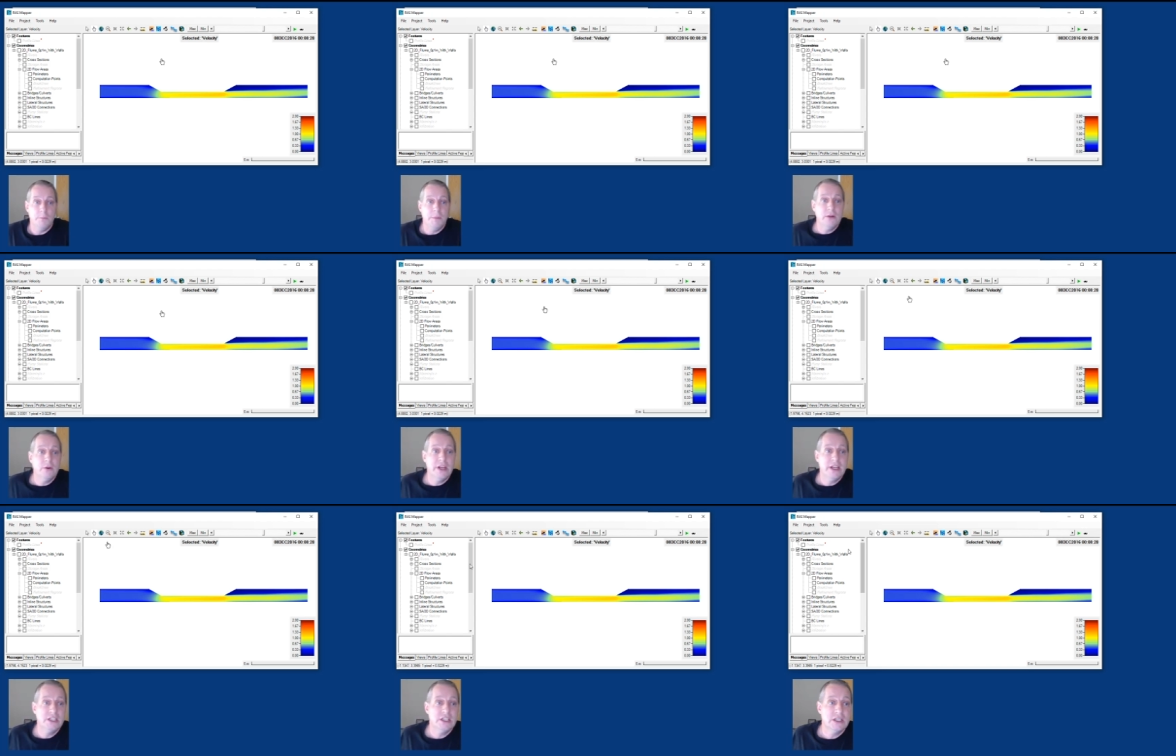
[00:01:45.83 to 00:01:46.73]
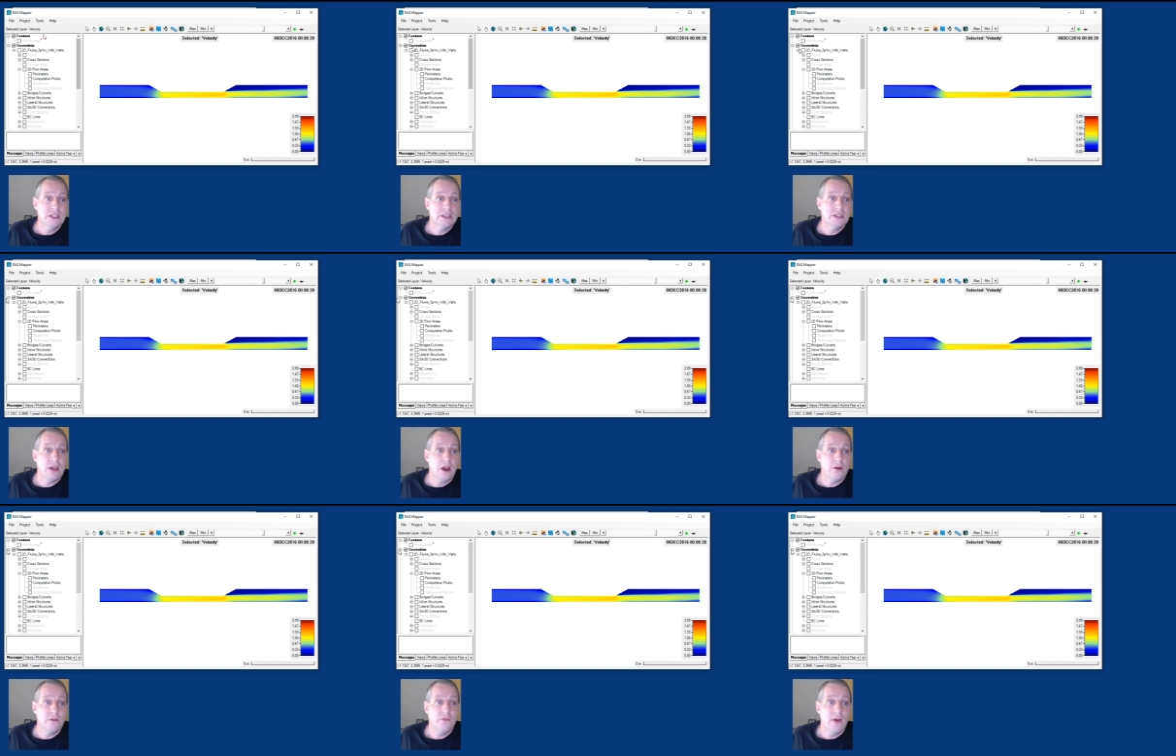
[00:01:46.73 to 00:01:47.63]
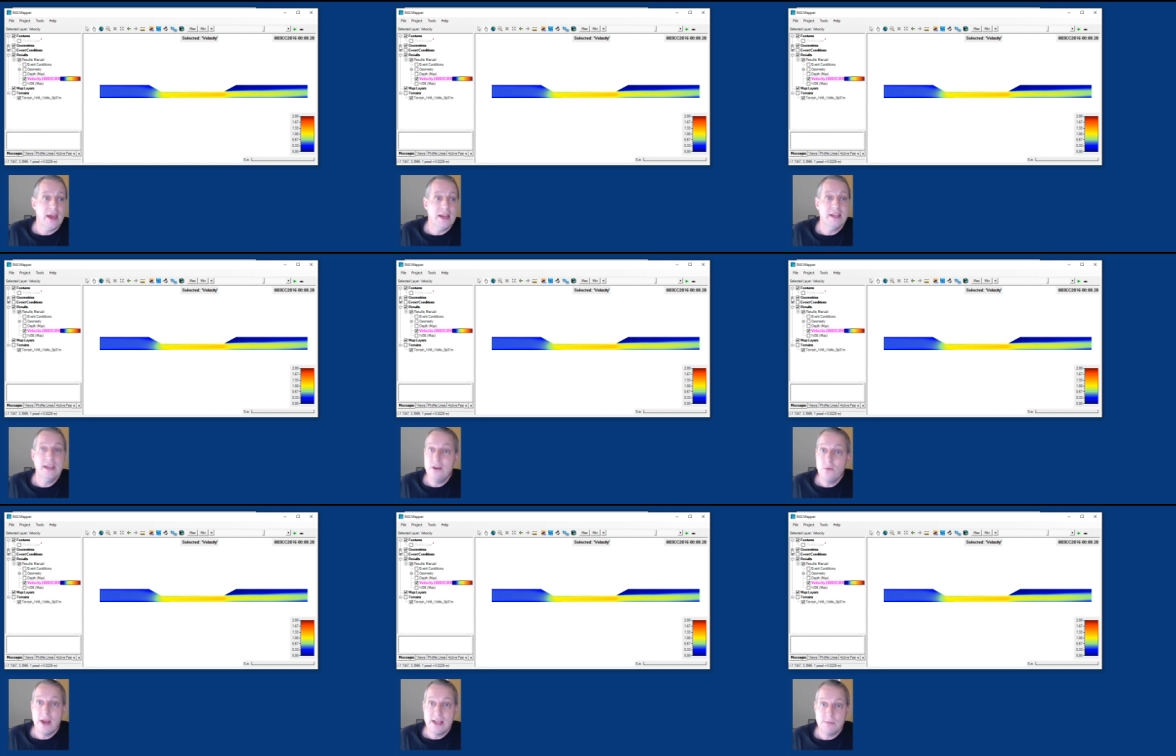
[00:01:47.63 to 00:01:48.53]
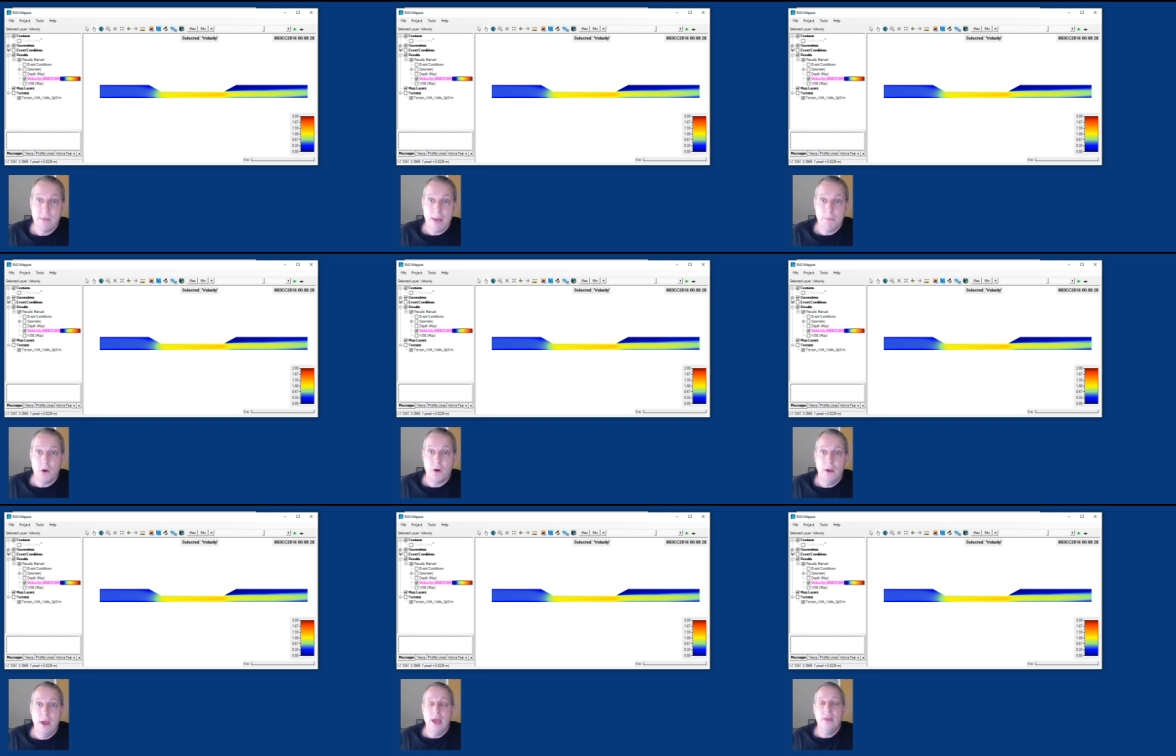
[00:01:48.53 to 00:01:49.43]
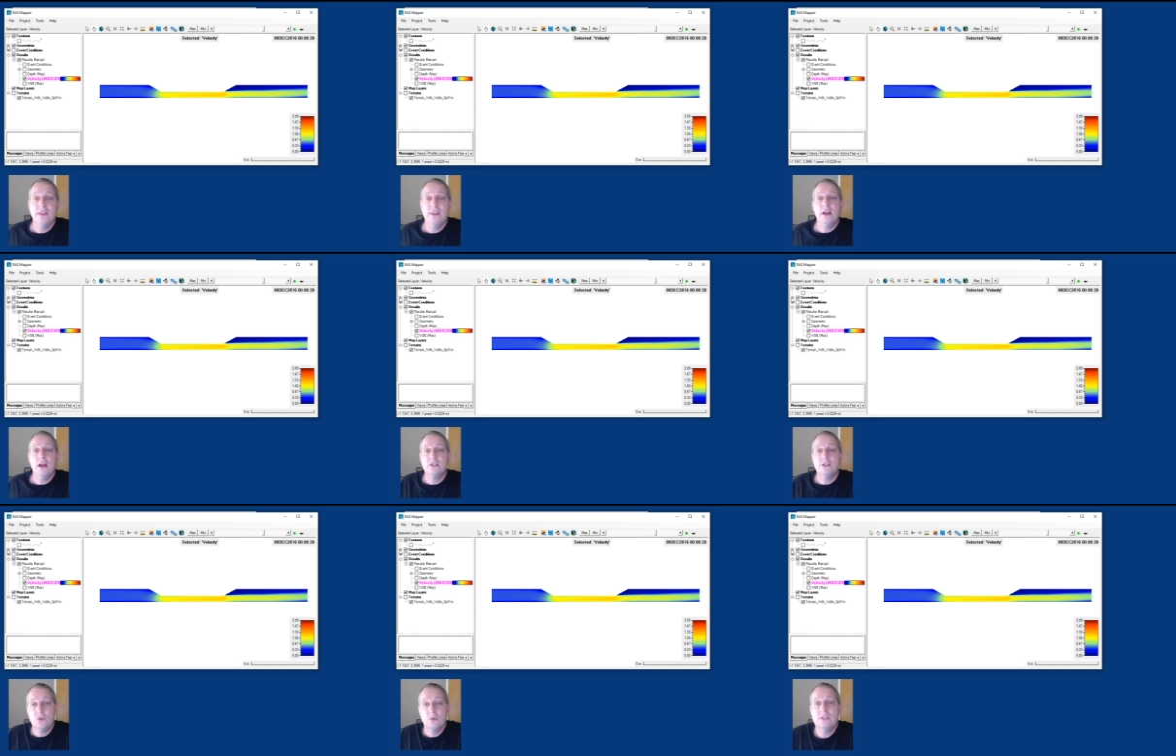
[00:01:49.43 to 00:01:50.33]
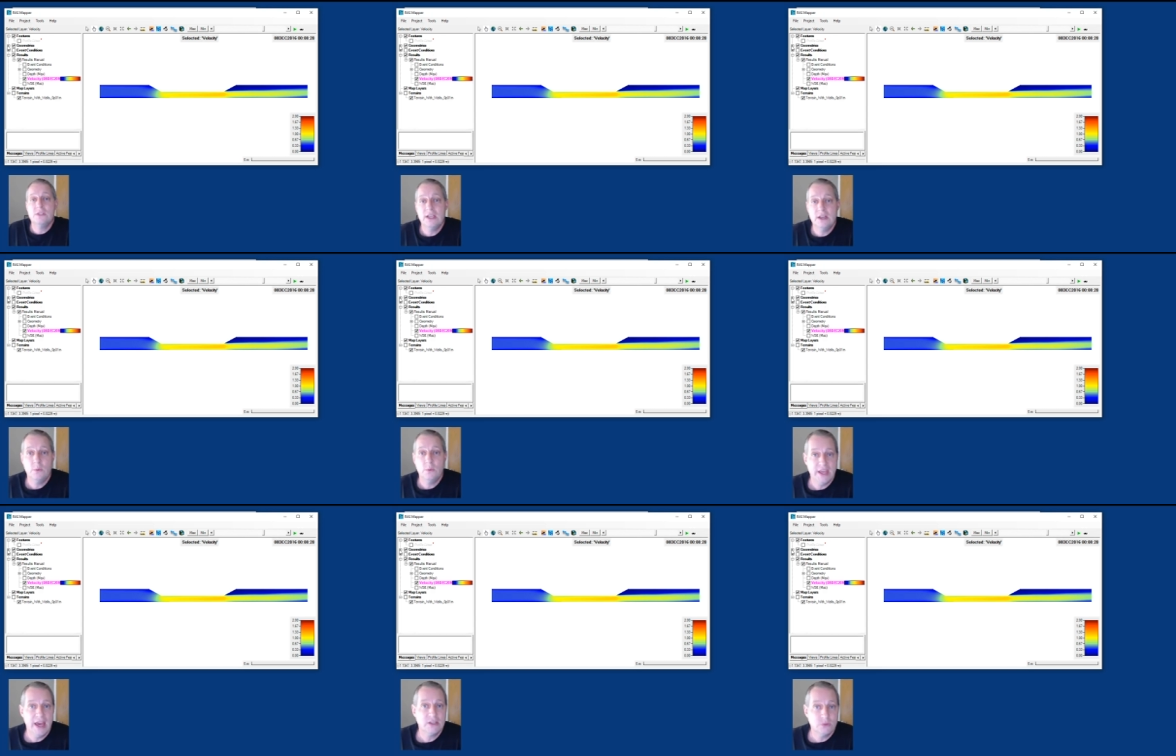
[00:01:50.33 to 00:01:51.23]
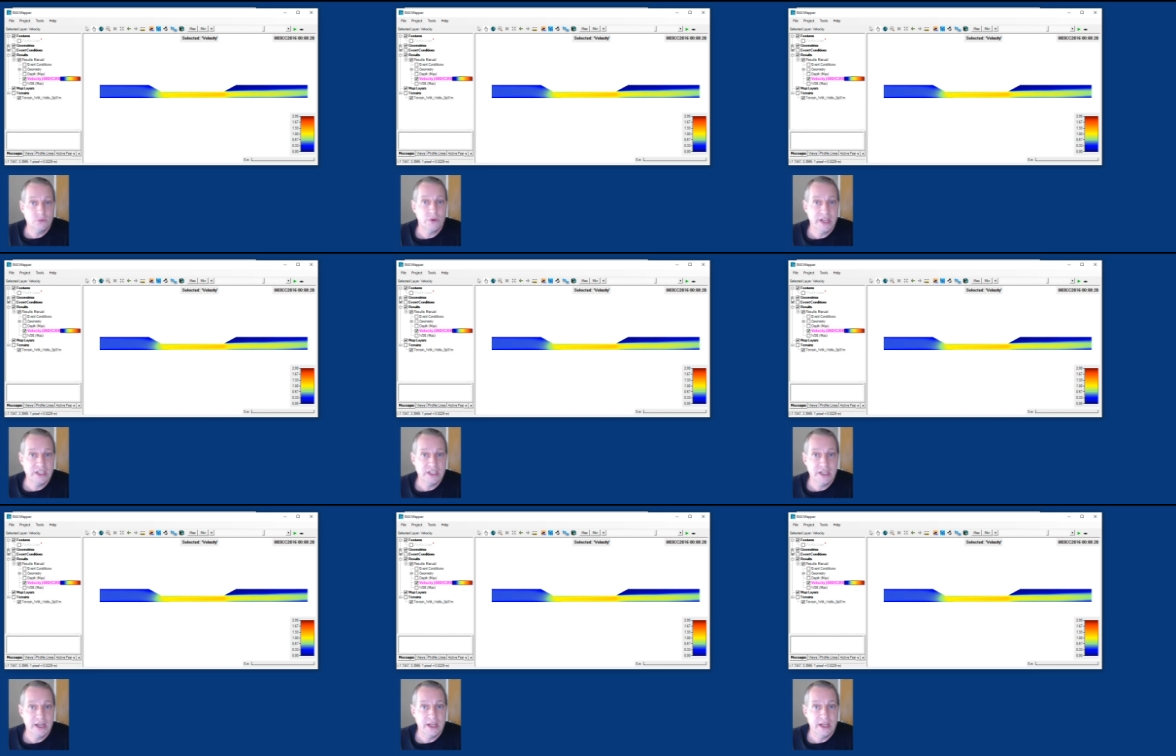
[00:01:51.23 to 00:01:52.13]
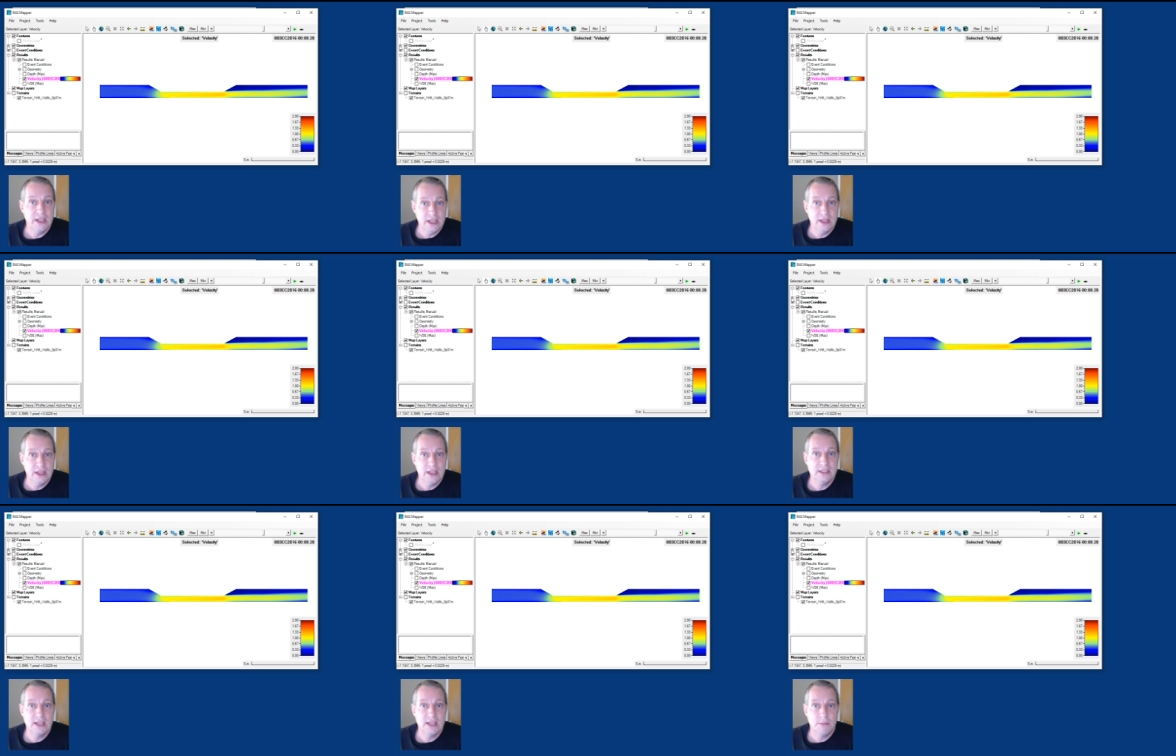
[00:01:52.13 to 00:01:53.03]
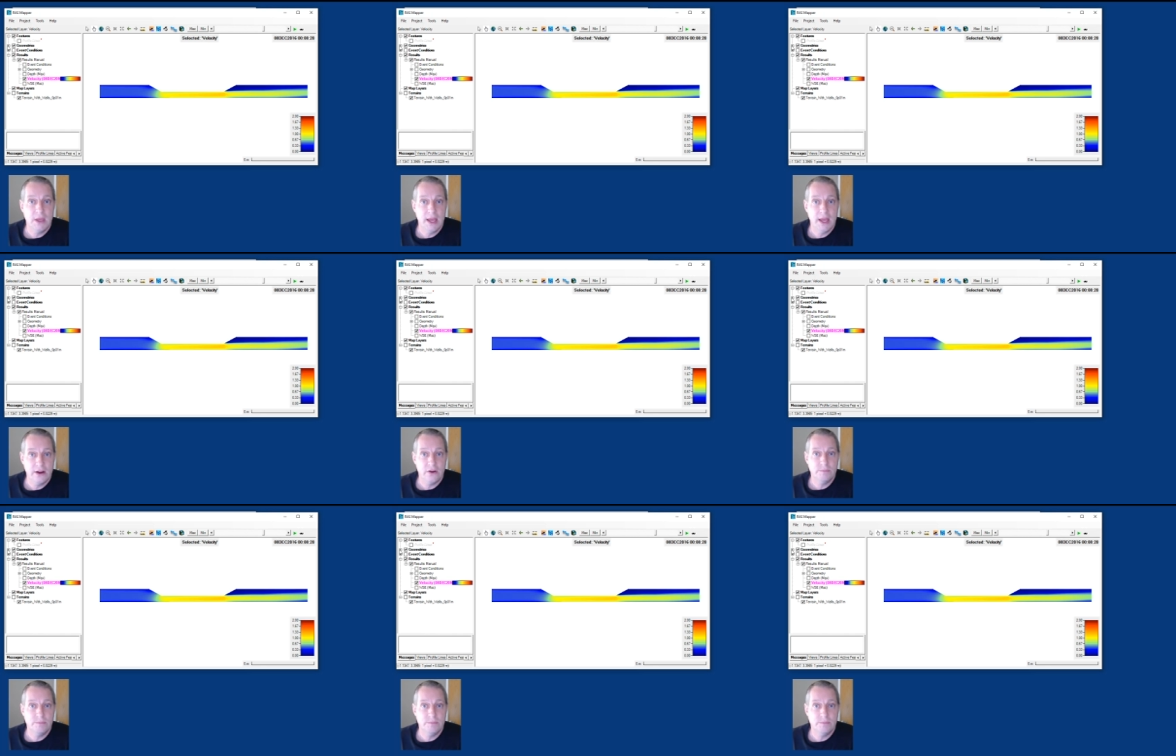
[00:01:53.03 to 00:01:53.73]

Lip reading: Bed gradations are defined in RAS Mapper and then associated with the actual gradation data in the sediment editor.